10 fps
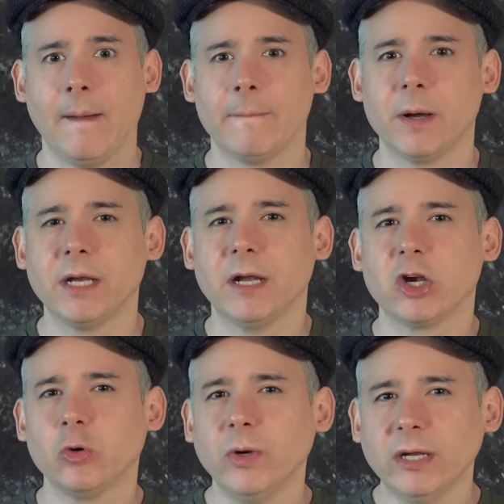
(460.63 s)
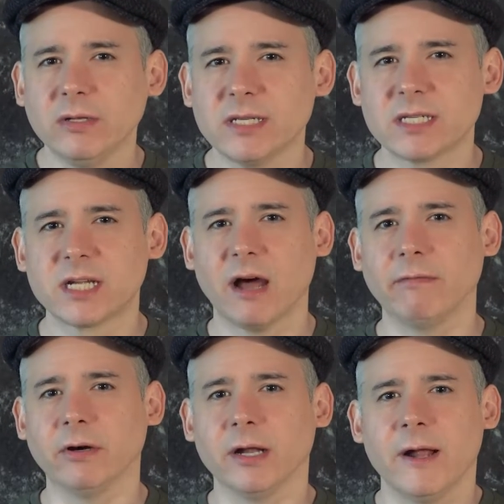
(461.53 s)
But Creel
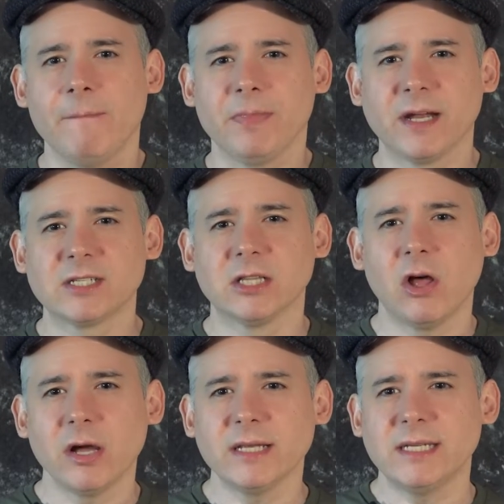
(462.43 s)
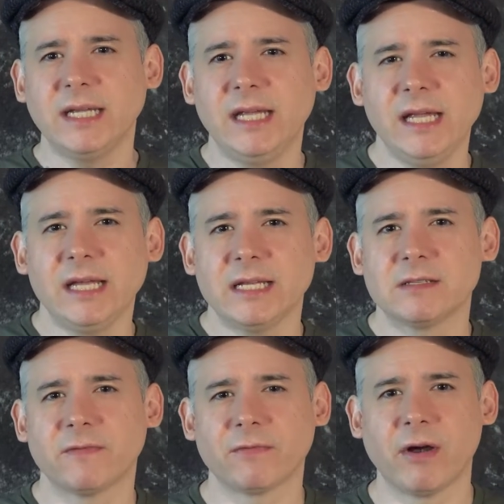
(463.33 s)
discovered that as long as he and
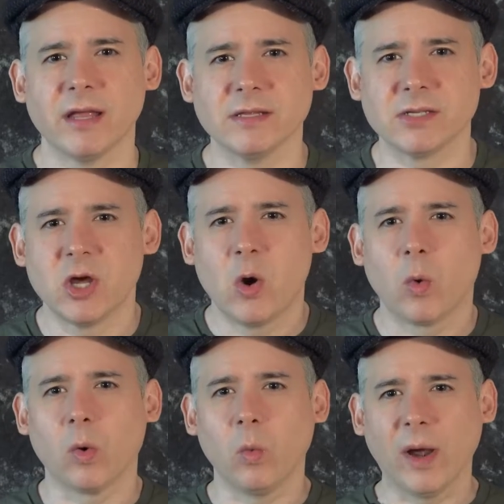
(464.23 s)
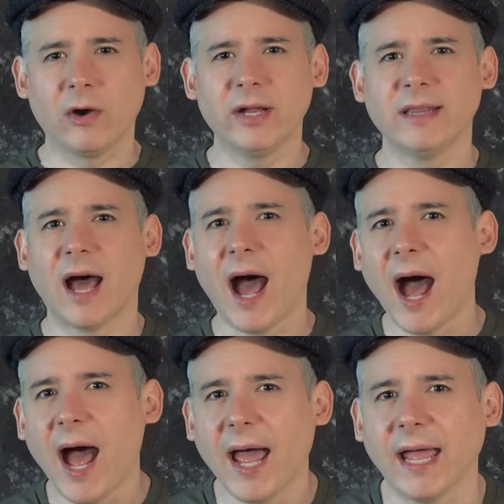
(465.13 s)
his friends were wearing the
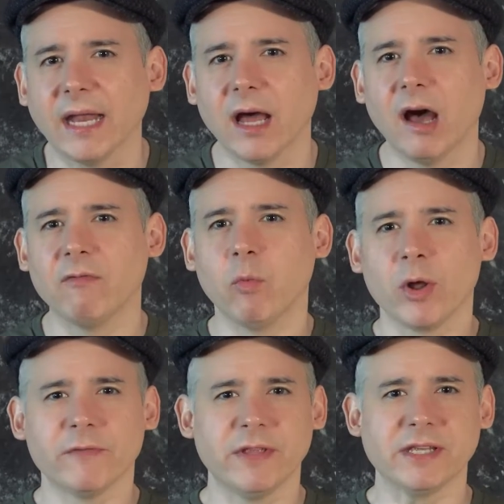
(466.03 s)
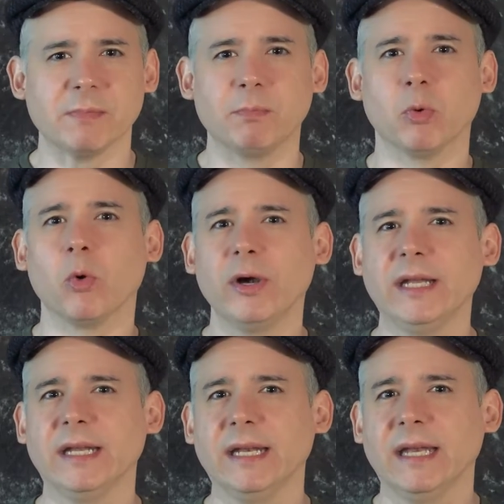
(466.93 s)
hide of one of these
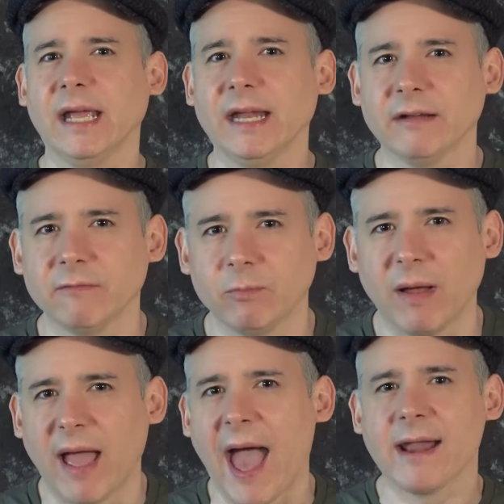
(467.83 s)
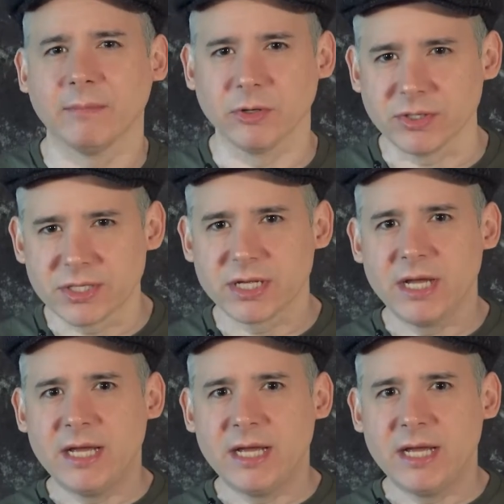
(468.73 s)
Borean native animals,